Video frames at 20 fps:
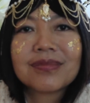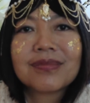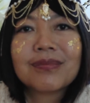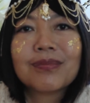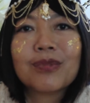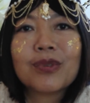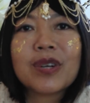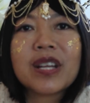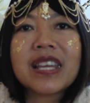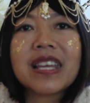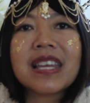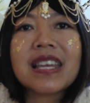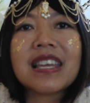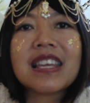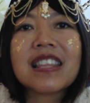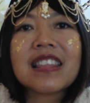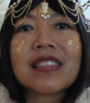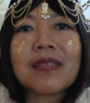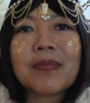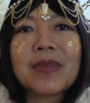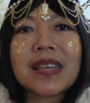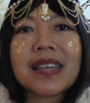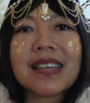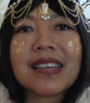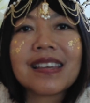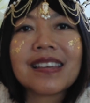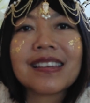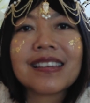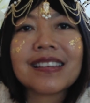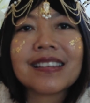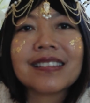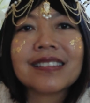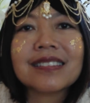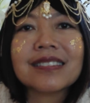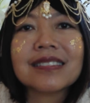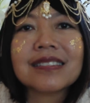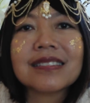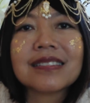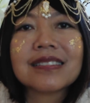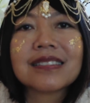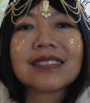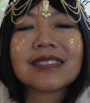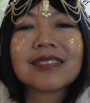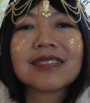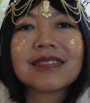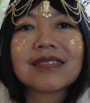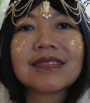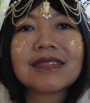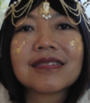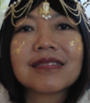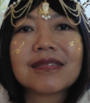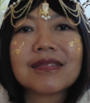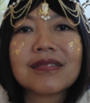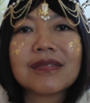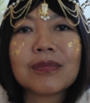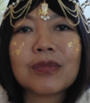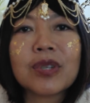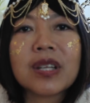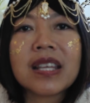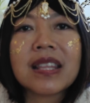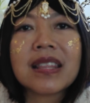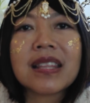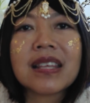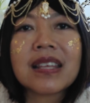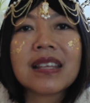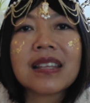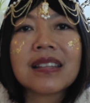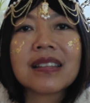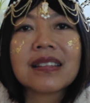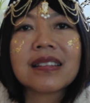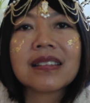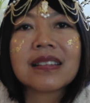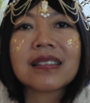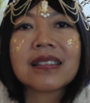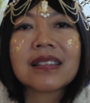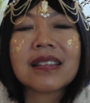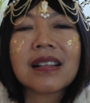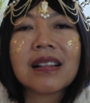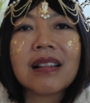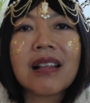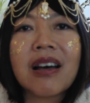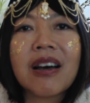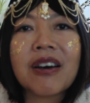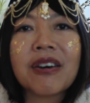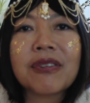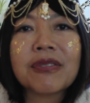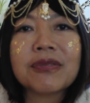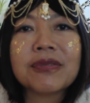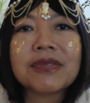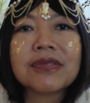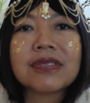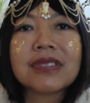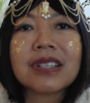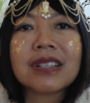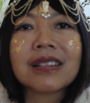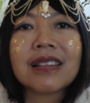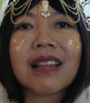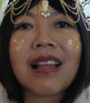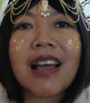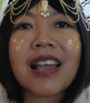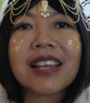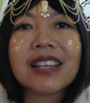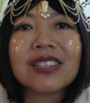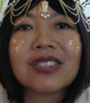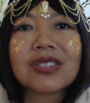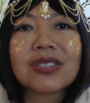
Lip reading: Breathe me in. Breathe in the love and light